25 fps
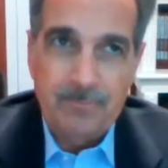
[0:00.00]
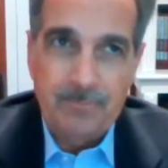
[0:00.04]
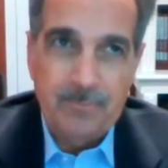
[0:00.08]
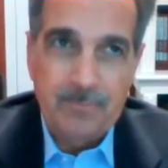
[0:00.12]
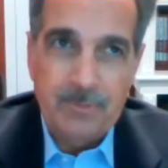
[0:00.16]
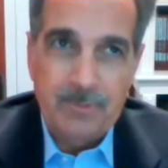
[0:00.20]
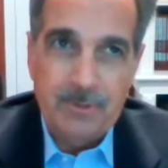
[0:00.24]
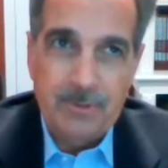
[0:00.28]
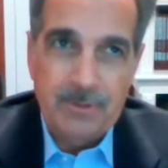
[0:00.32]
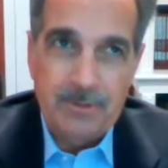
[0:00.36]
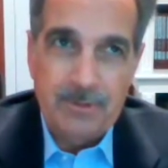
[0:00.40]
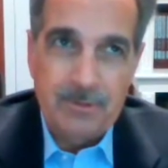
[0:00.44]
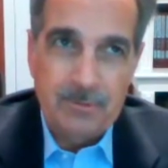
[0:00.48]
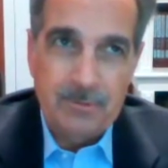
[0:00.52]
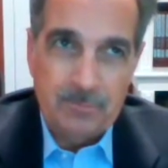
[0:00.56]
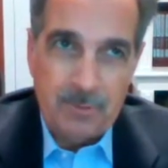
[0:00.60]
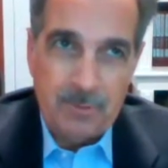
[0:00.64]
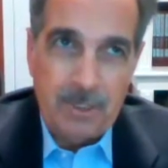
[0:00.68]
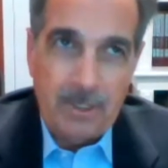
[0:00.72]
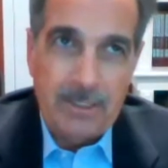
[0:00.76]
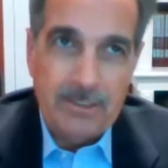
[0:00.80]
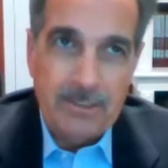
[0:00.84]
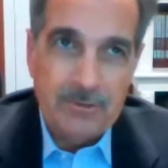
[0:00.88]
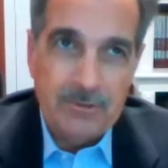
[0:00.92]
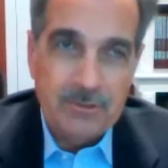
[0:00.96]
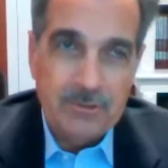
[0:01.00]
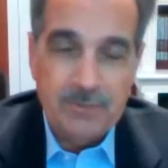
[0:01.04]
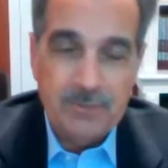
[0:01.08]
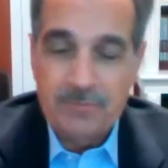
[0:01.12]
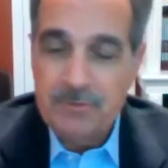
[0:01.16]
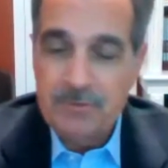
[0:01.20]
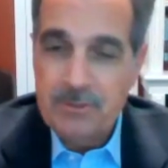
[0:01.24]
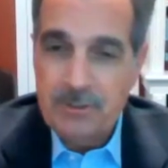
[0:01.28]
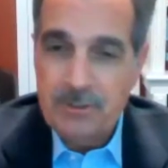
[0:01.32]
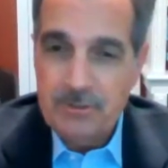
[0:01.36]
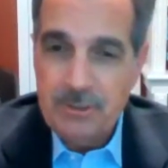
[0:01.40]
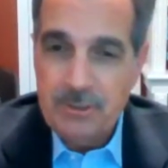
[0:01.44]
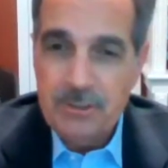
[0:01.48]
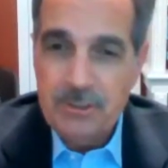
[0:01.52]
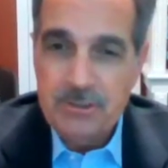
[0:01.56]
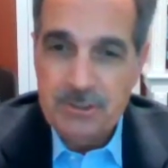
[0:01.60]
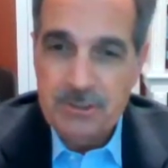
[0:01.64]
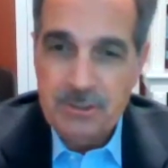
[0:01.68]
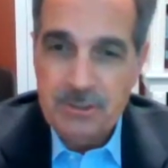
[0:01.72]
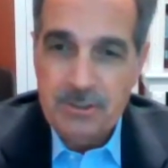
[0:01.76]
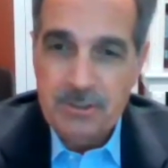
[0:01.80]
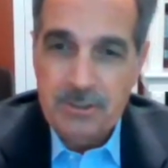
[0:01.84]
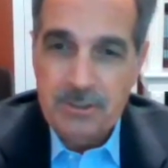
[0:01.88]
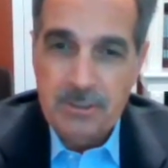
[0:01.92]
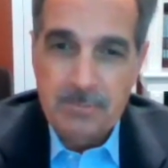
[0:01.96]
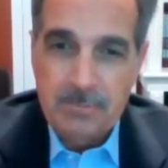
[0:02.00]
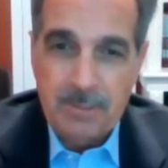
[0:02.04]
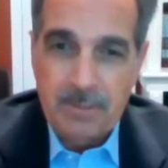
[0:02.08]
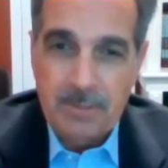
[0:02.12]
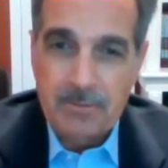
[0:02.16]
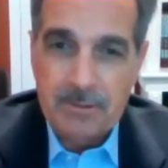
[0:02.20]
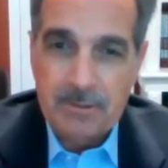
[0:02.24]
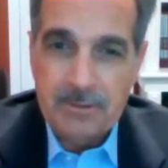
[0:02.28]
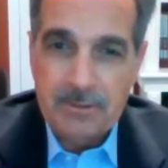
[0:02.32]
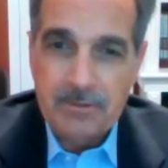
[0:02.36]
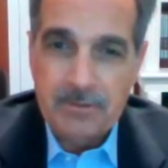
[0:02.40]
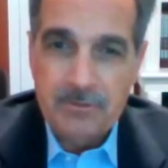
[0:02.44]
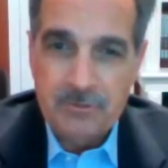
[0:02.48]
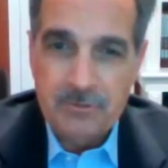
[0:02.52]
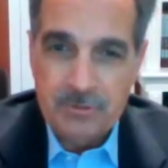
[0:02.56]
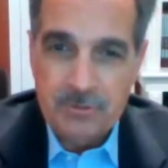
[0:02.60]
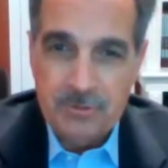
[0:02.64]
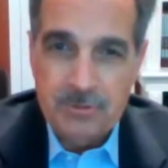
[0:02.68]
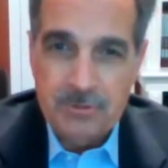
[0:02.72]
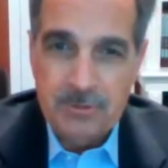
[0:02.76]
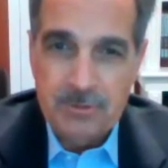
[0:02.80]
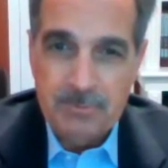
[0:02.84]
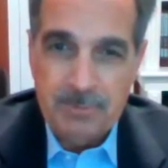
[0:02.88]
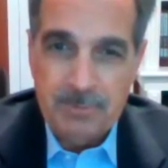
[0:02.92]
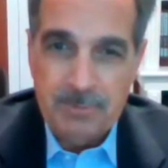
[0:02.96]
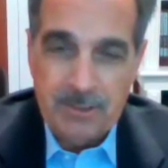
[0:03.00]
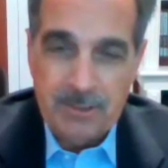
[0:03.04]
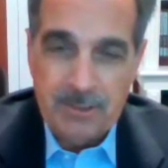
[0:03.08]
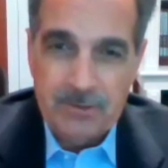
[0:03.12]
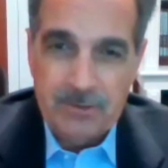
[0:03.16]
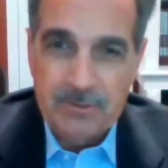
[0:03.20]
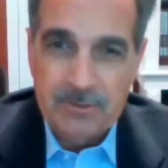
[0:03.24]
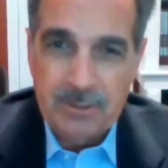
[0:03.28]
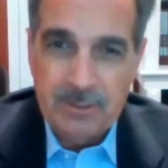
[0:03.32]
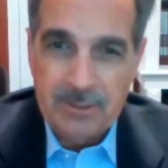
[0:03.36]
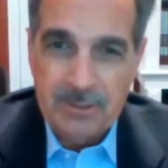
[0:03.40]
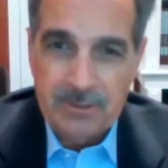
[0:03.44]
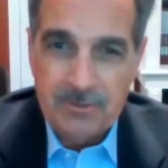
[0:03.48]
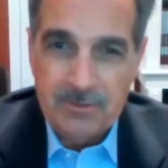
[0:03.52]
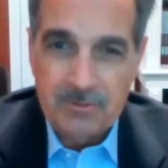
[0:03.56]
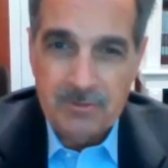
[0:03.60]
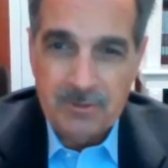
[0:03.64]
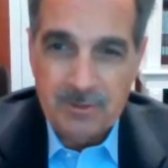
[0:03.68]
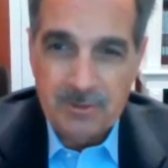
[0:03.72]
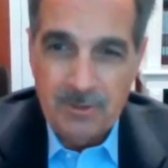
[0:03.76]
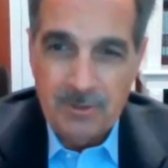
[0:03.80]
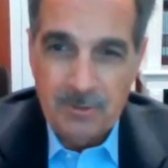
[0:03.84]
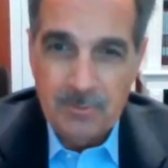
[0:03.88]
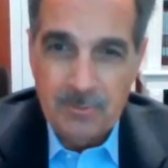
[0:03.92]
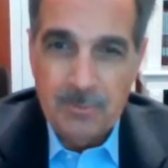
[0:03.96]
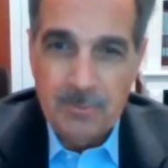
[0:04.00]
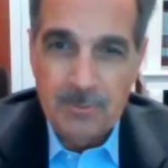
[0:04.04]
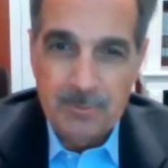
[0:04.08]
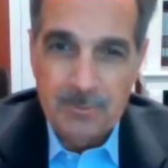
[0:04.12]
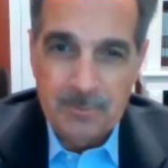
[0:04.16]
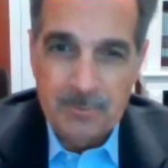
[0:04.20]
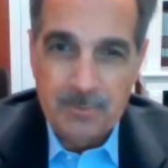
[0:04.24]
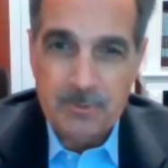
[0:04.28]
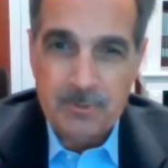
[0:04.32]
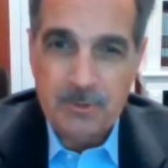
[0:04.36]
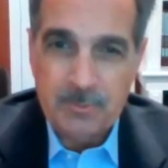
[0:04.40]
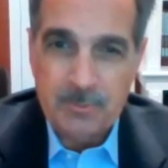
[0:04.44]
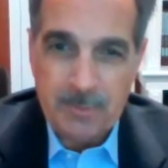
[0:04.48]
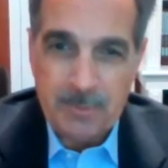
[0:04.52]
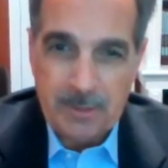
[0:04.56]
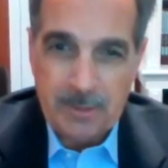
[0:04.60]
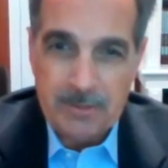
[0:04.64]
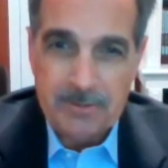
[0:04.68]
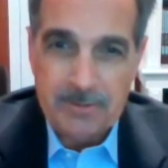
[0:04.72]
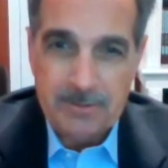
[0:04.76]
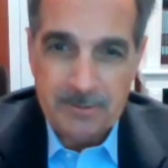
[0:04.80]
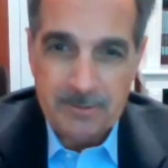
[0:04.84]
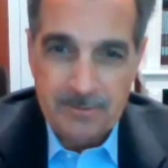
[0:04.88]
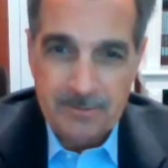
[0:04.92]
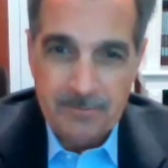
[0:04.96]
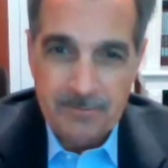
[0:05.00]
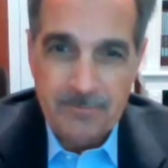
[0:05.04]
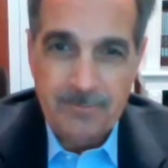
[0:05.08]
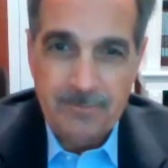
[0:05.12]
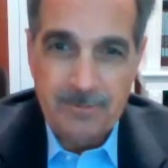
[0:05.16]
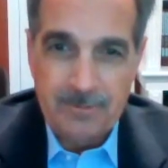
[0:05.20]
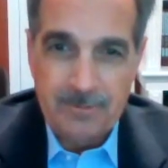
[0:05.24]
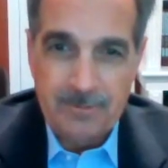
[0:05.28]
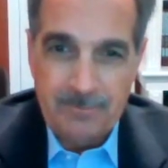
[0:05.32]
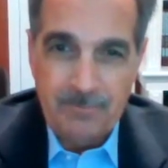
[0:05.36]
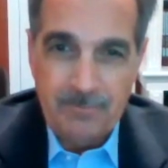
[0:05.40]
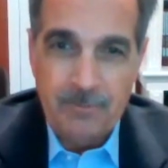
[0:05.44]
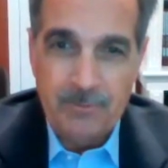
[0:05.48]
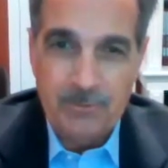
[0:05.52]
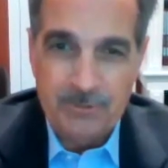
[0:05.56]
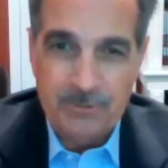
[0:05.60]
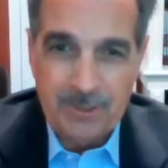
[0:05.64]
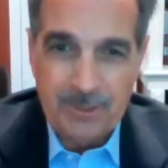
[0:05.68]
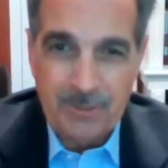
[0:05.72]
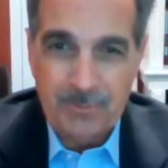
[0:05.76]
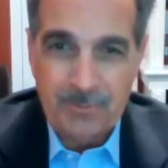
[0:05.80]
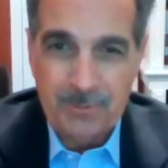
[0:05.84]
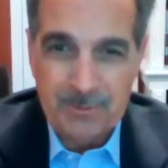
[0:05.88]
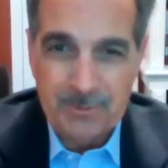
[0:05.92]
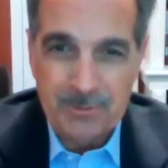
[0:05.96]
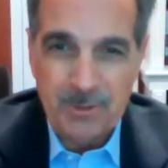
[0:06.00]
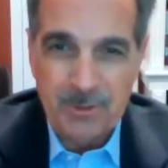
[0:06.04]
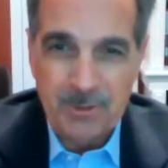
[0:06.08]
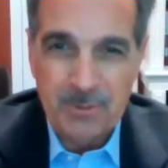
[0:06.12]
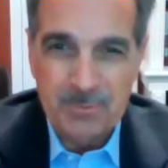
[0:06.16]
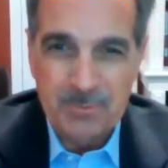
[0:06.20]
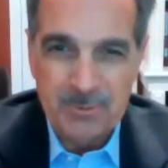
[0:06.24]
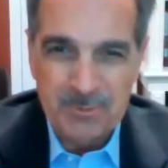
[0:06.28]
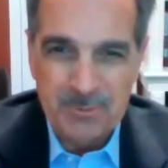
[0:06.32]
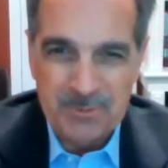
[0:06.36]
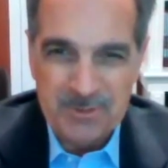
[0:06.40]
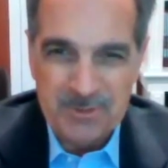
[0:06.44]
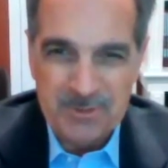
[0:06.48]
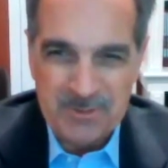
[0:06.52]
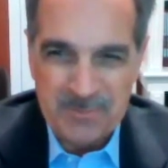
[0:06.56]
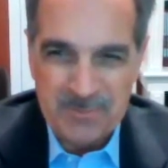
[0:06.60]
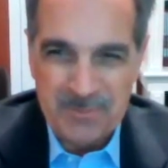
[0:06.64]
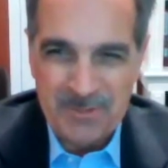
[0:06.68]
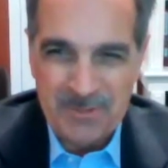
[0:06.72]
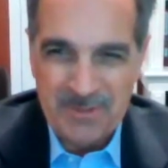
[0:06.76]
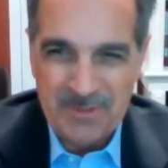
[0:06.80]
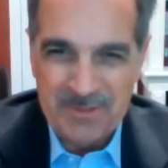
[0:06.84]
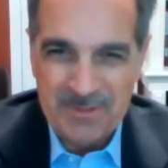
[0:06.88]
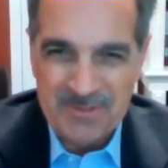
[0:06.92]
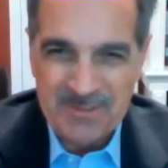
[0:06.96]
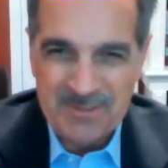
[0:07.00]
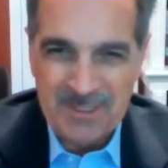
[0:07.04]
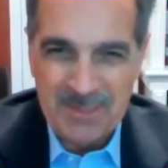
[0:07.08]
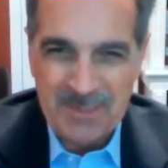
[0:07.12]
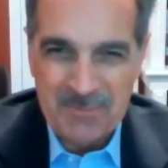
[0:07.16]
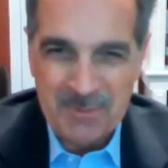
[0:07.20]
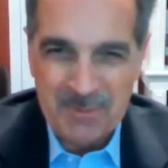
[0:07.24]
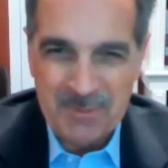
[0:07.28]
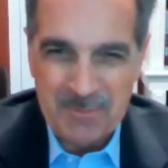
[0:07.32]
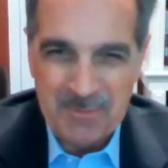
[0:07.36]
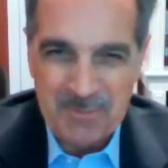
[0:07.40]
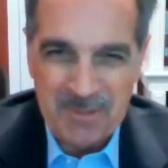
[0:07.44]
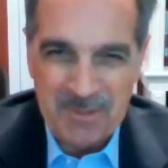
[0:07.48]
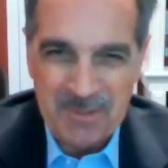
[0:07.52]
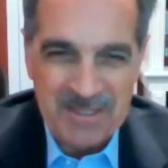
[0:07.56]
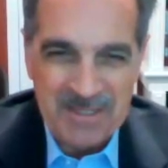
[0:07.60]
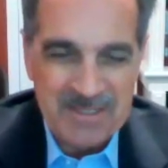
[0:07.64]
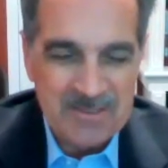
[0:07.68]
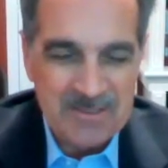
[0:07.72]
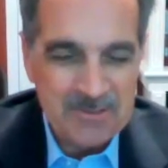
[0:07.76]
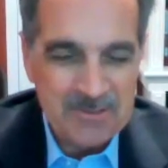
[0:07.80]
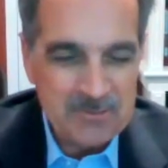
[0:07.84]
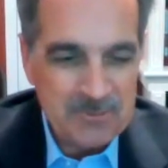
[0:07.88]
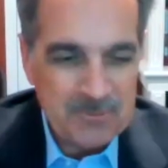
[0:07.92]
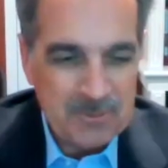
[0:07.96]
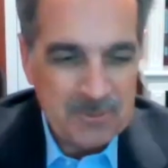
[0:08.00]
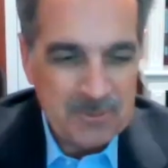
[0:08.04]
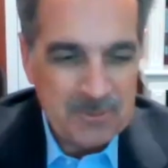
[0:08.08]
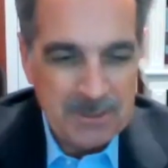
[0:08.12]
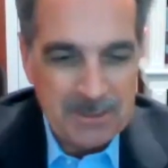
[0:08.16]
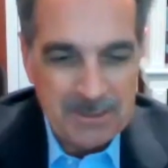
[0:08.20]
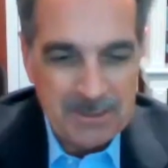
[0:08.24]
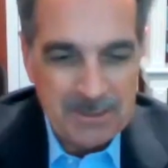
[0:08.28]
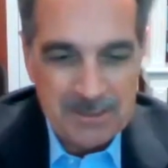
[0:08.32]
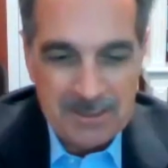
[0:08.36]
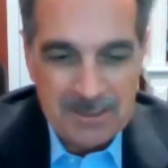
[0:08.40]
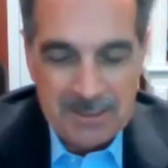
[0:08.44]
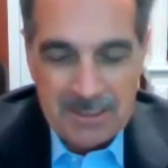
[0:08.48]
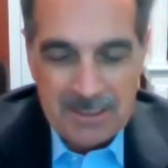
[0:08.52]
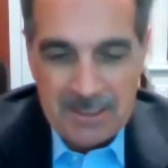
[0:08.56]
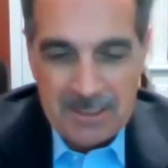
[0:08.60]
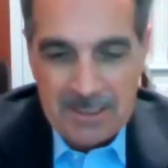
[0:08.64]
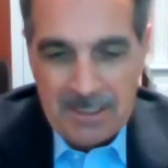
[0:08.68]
You're right. It's different than teaching the American student because you get this global perspective. There's that word global, which is part of the Sabra brand as well.